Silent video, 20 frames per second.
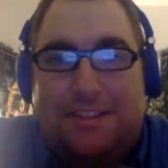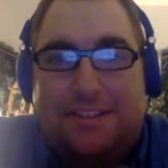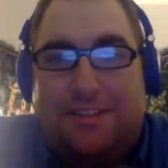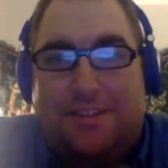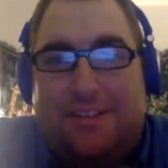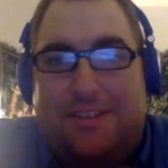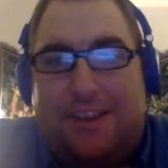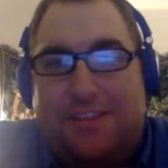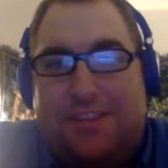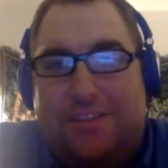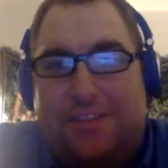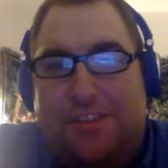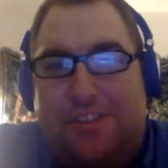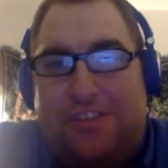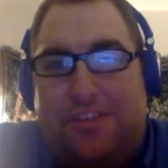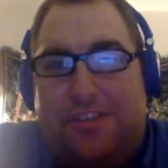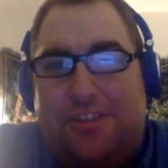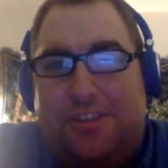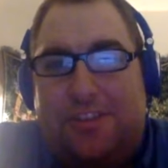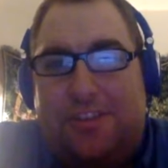They're actually
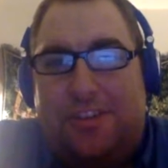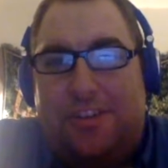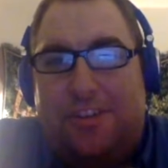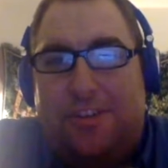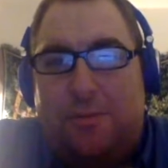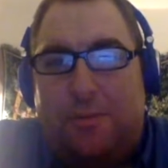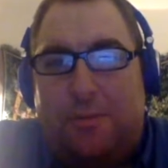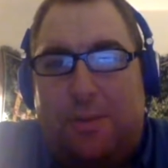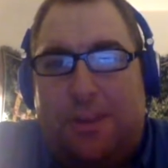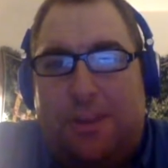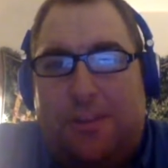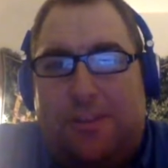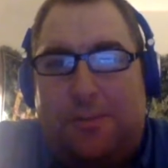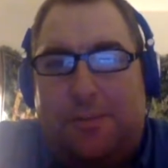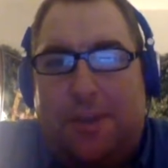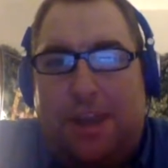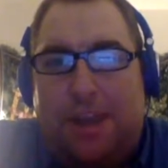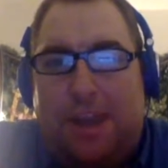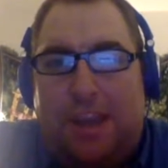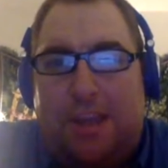starting to win
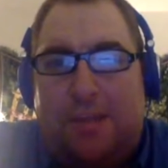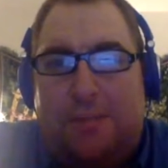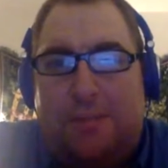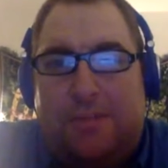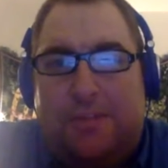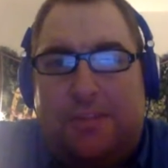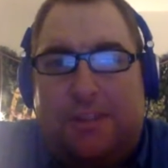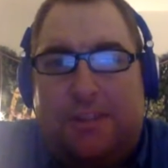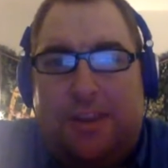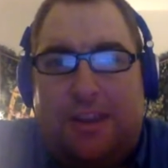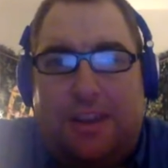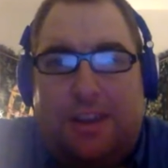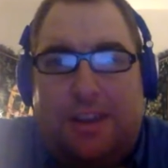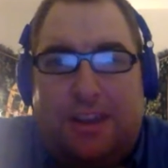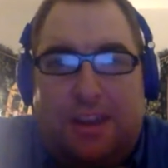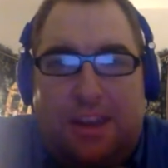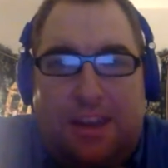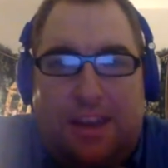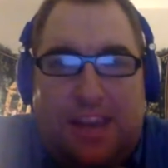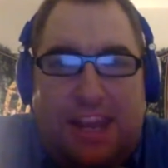some games.
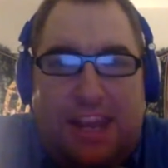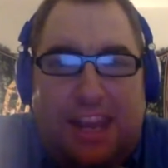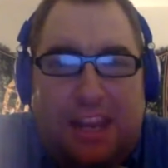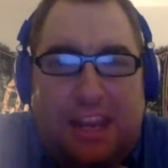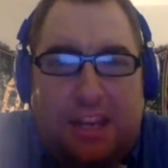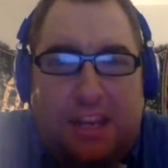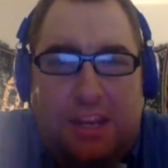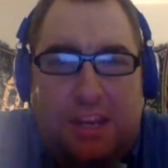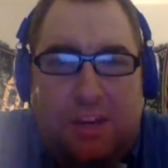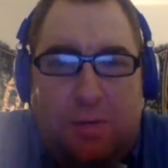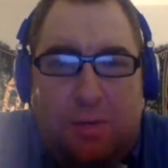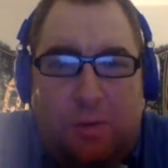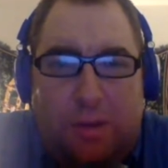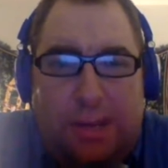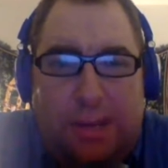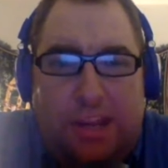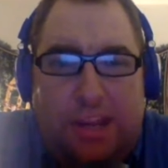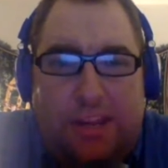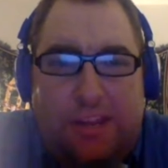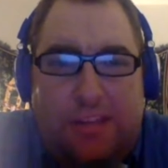And in
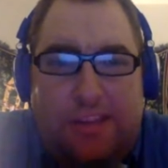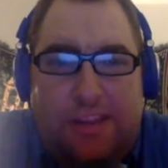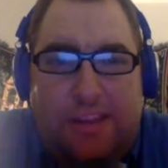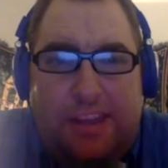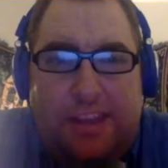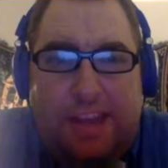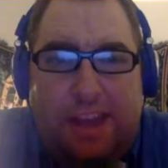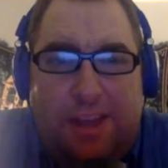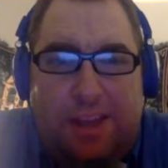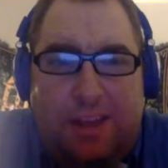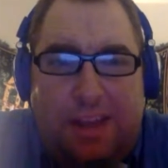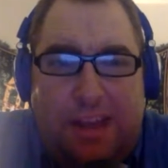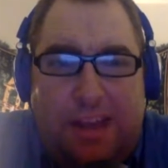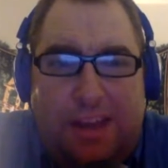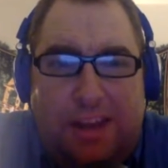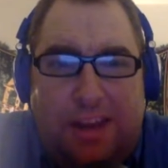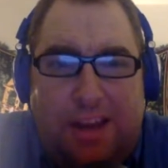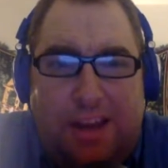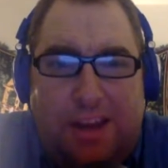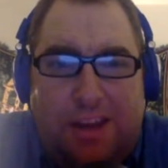Queens, the
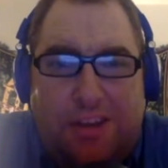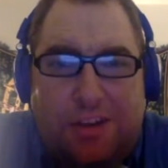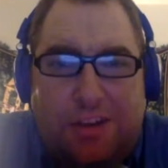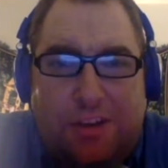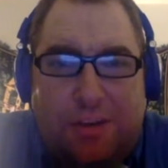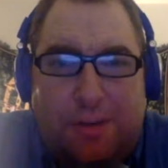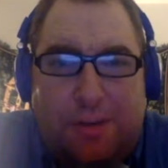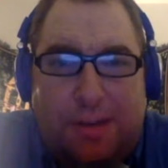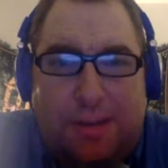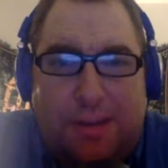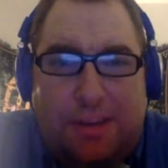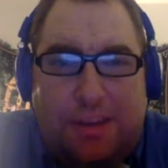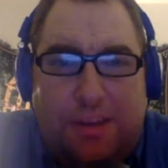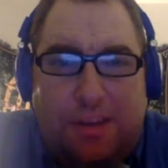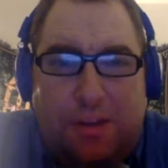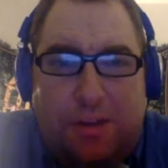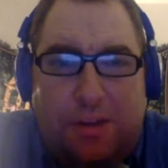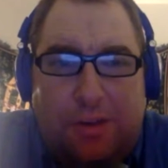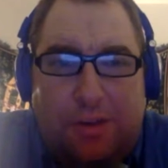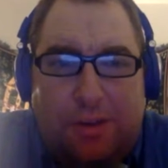LA Dodgers beat the
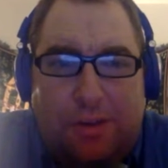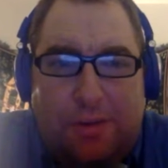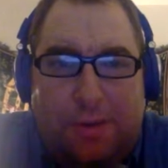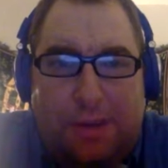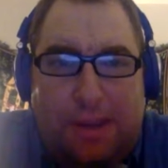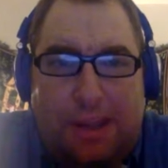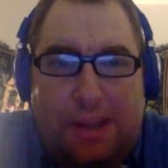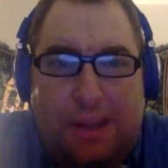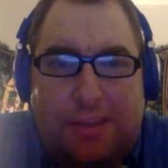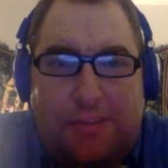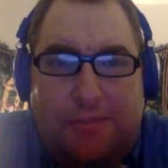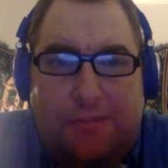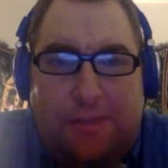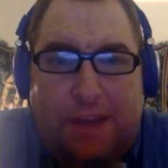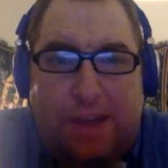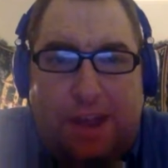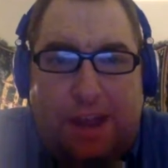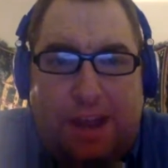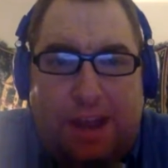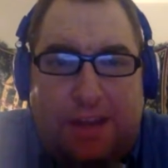New York Mets
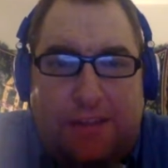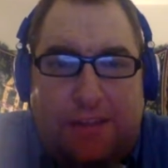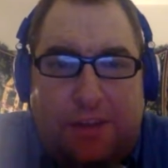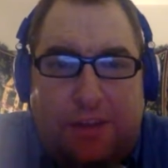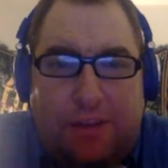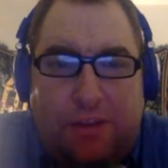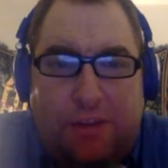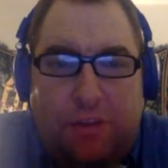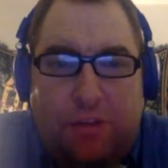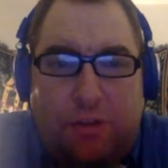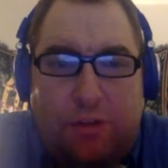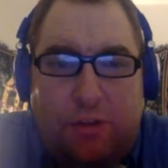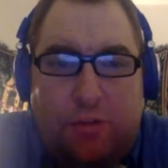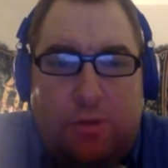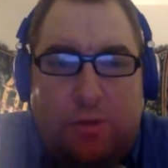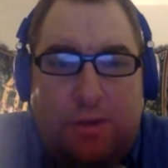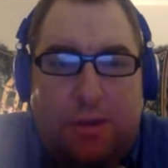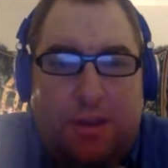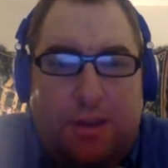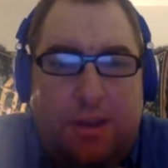
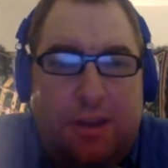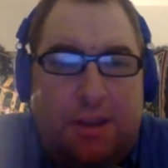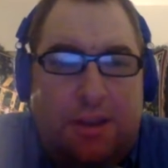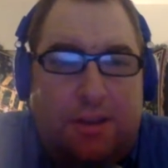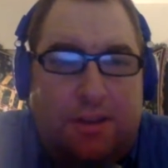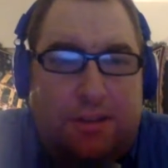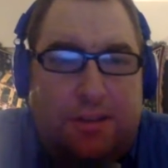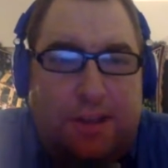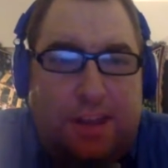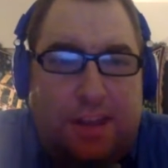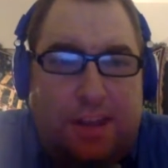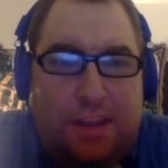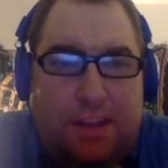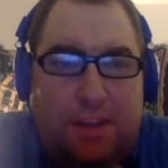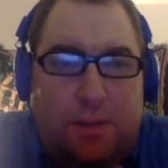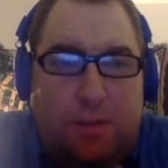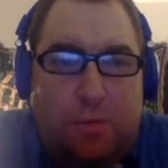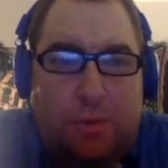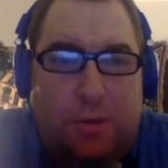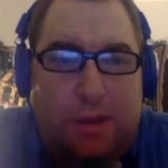5-2.
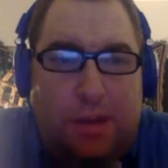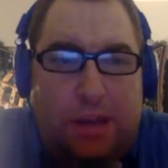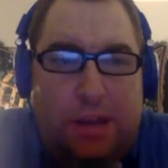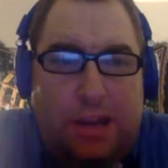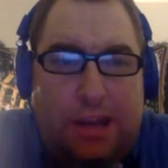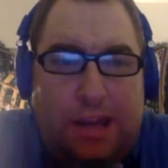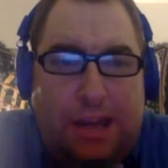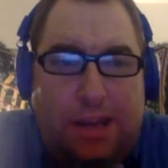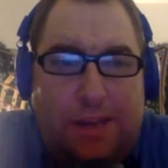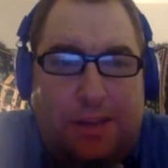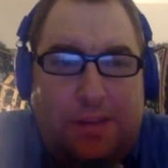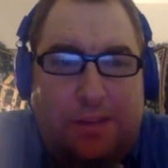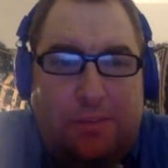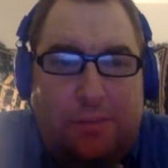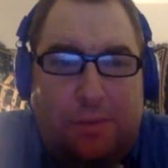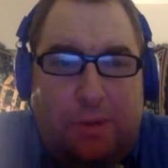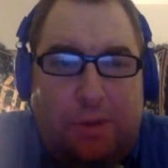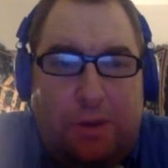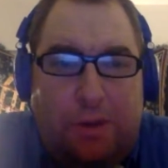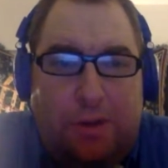Taking the win,
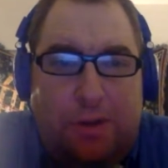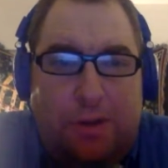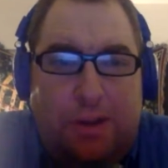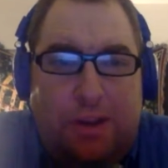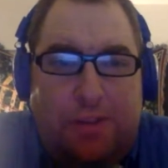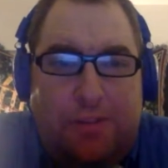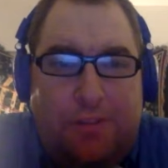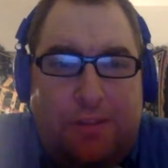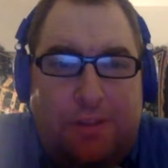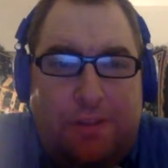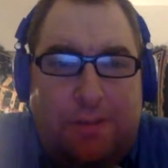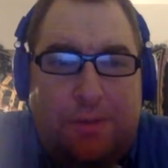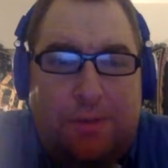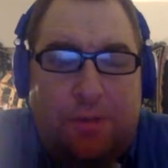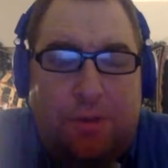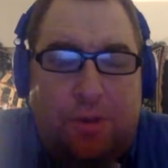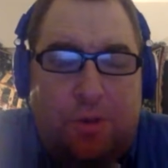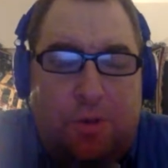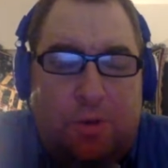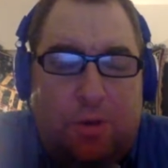Alex Wood, who gives up
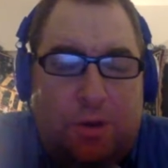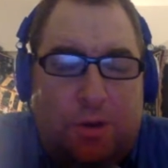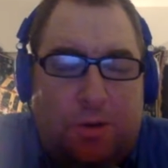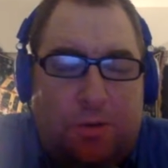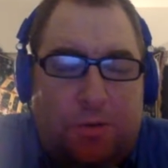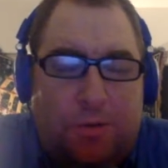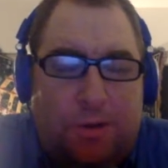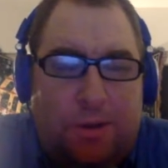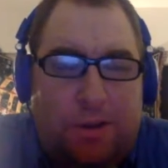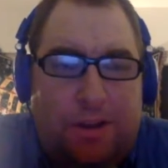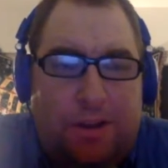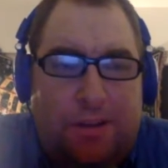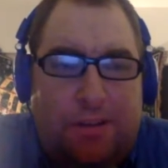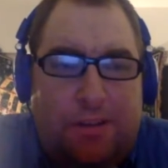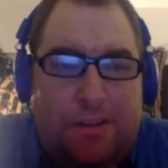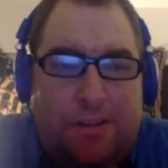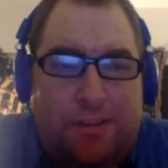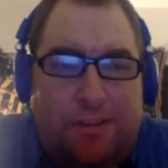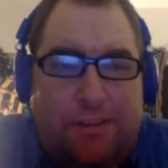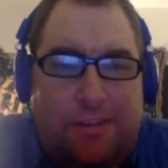2 earned runs
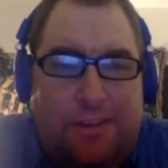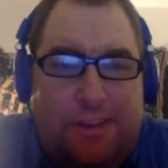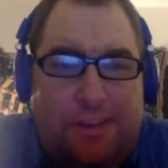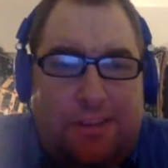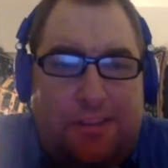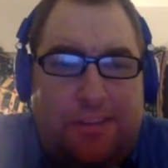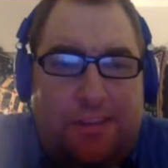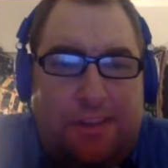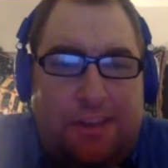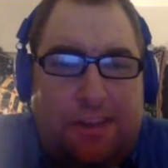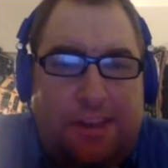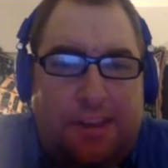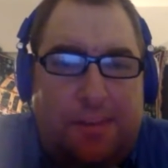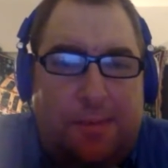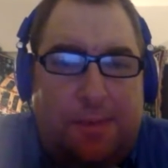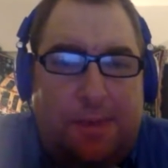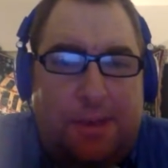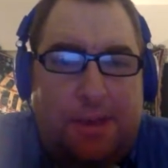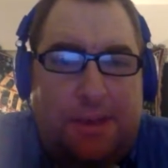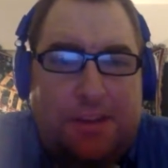in 6 innings
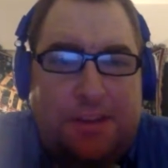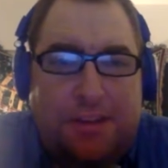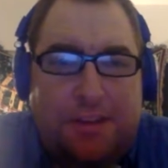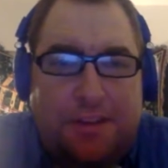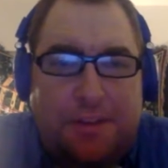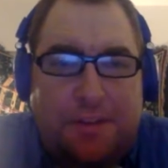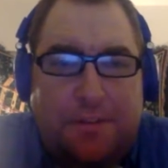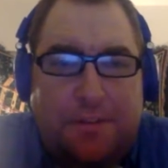pitched.